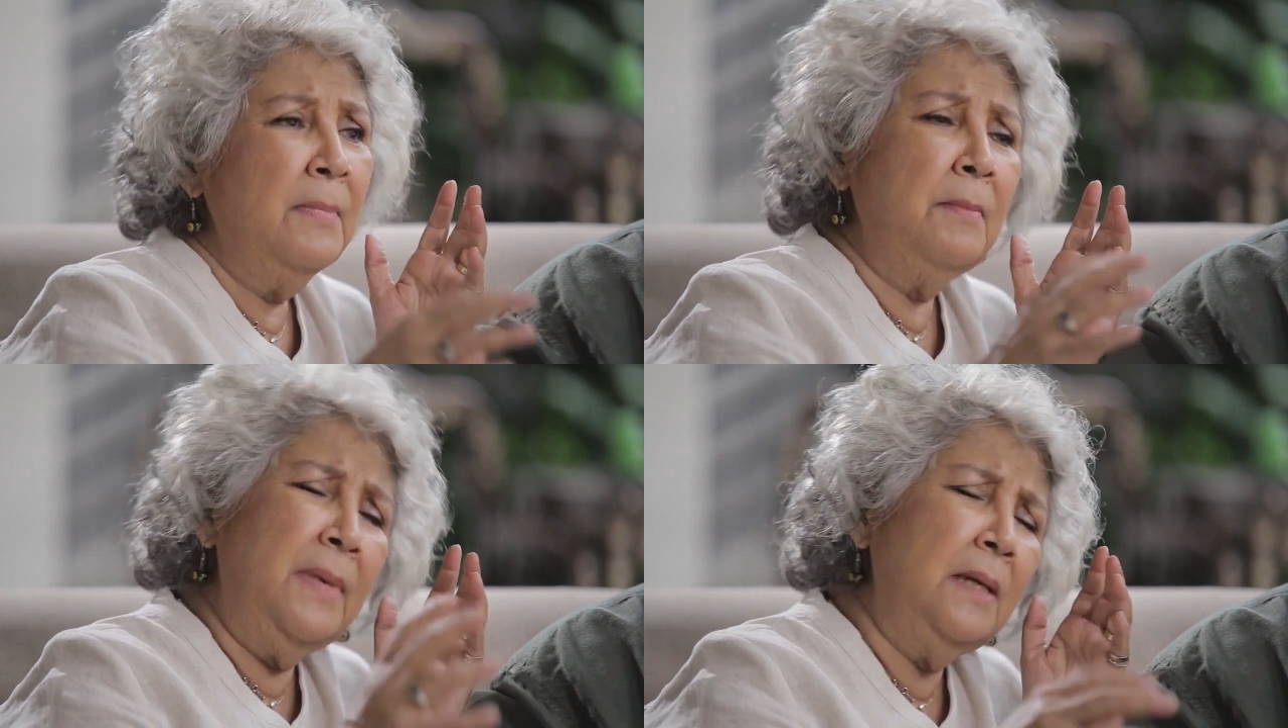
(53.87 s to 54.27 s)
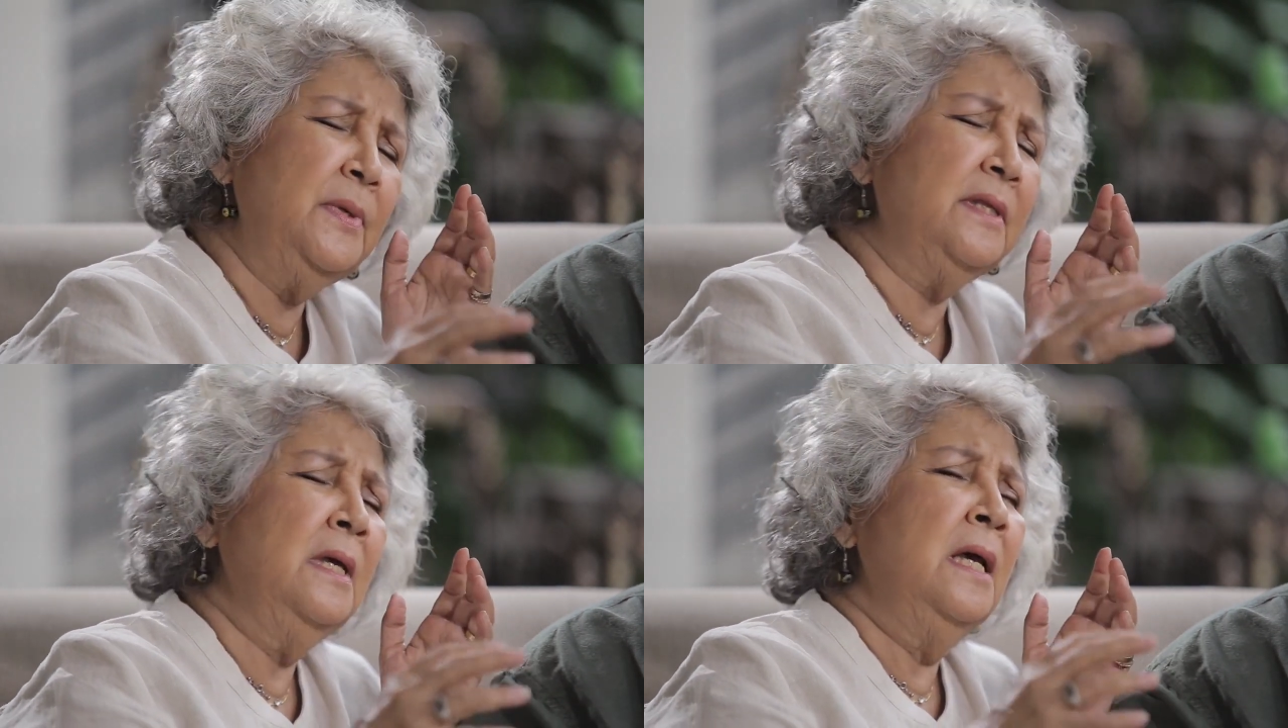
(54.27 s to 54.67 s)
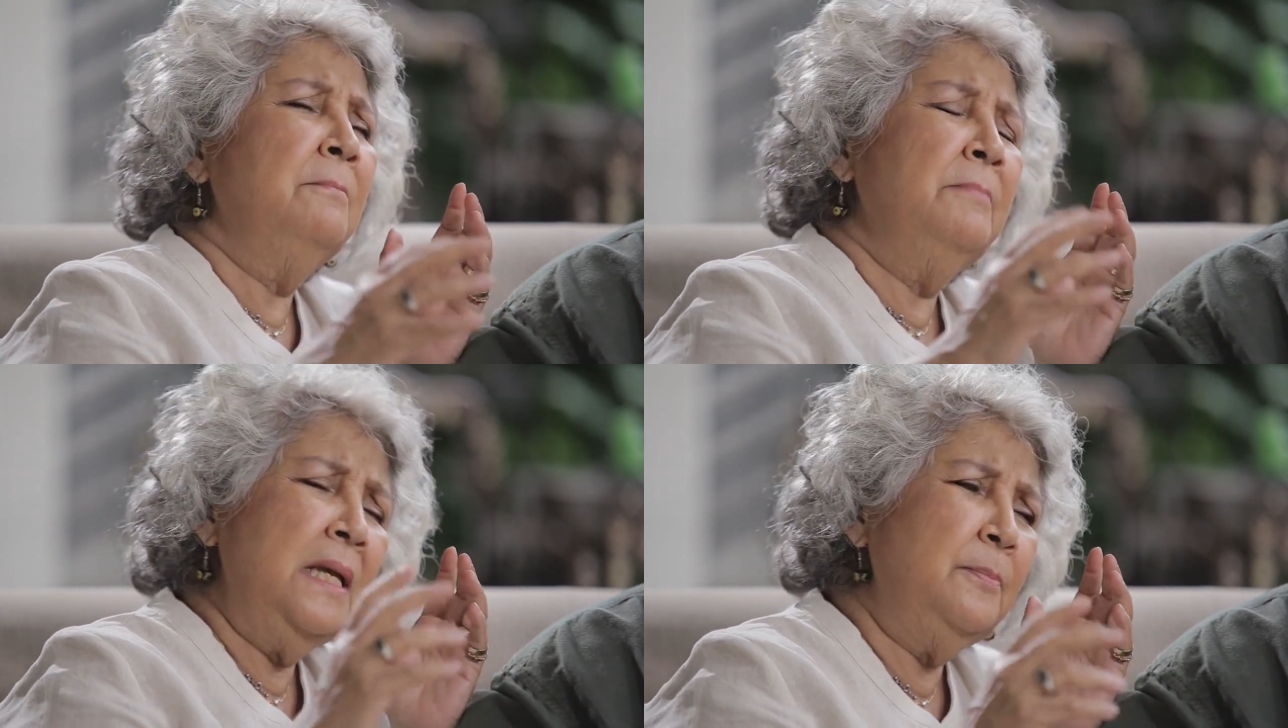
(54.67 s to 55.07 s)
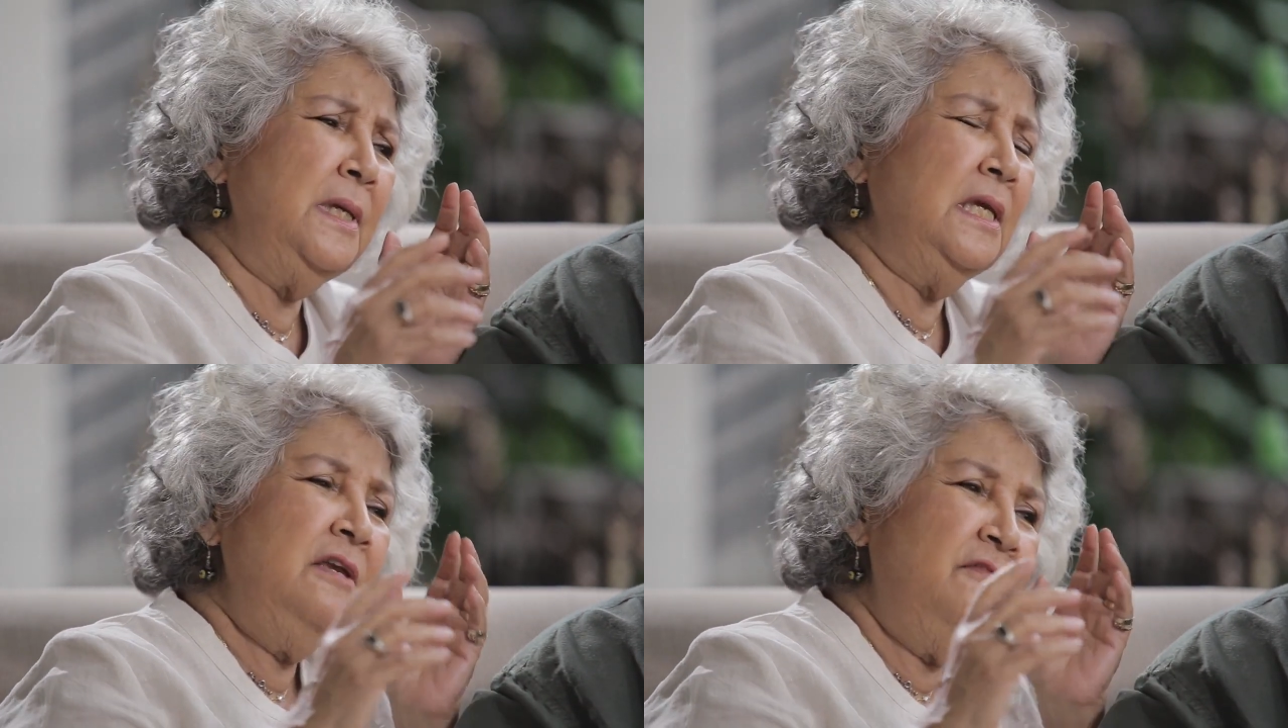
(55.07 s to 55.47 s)
But
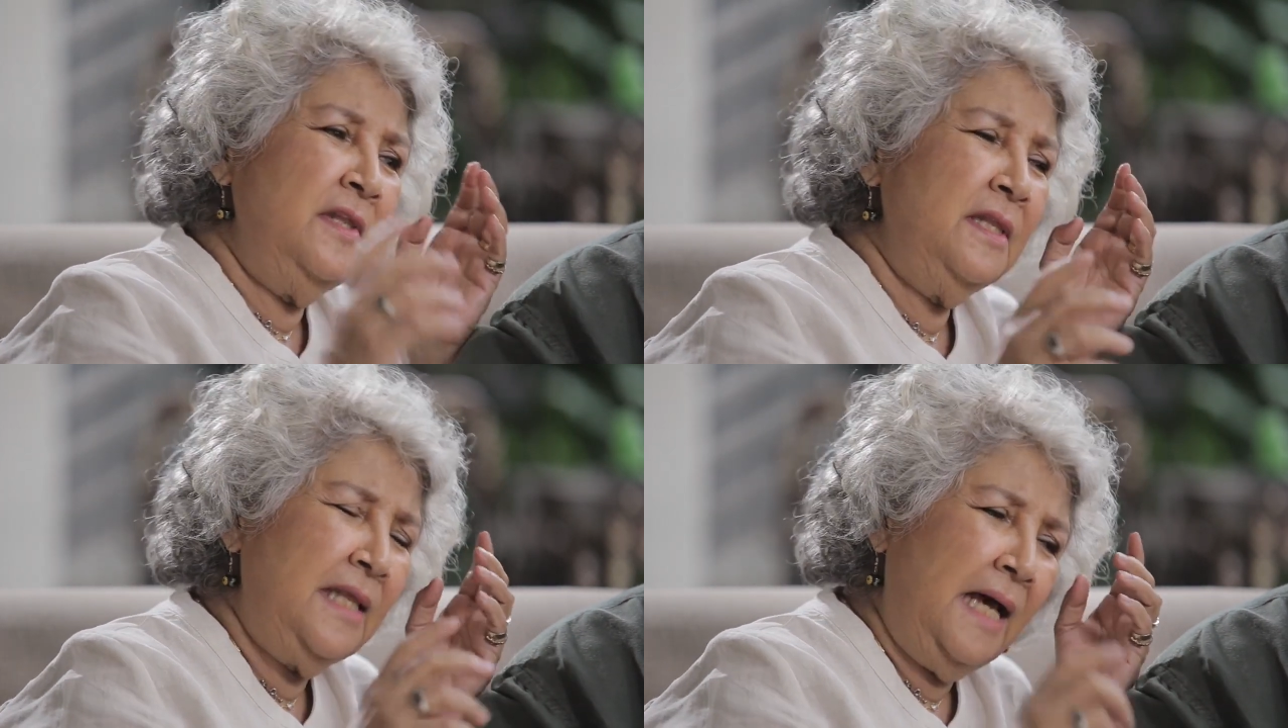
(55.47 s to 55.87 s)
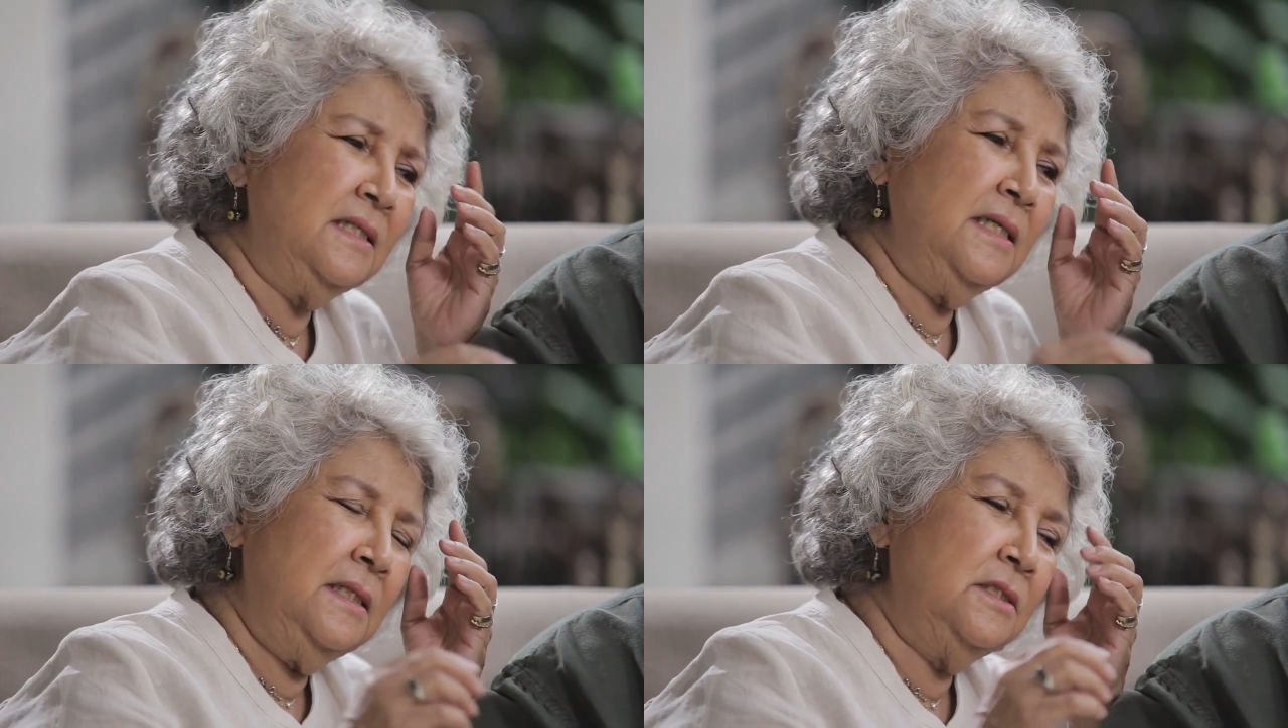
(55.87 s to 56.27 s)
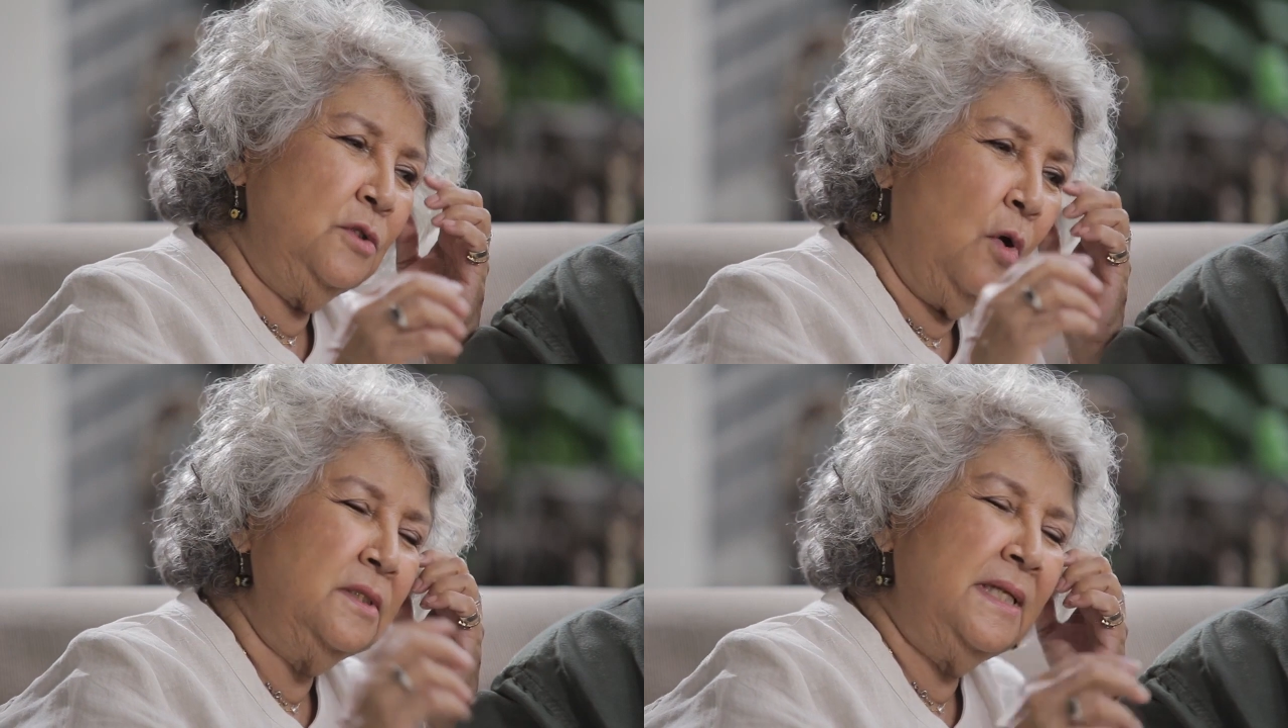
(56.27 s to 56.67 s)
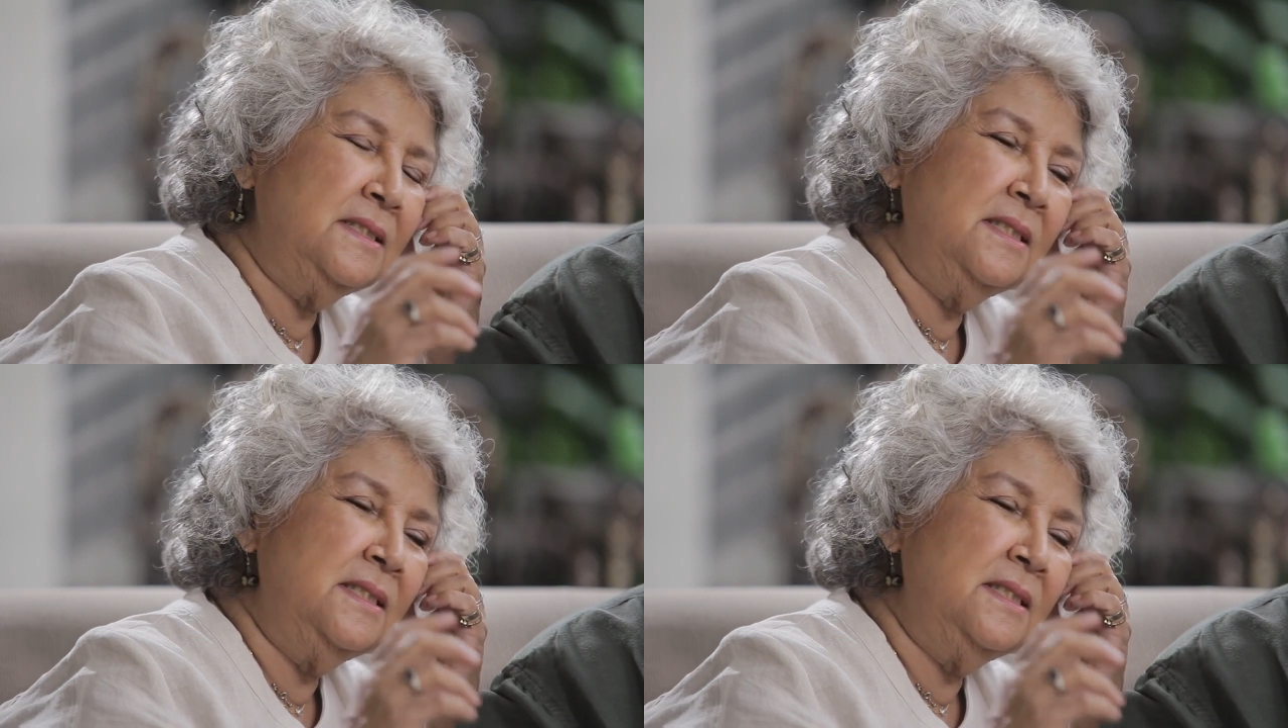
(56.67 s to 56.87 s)
maybe even that is not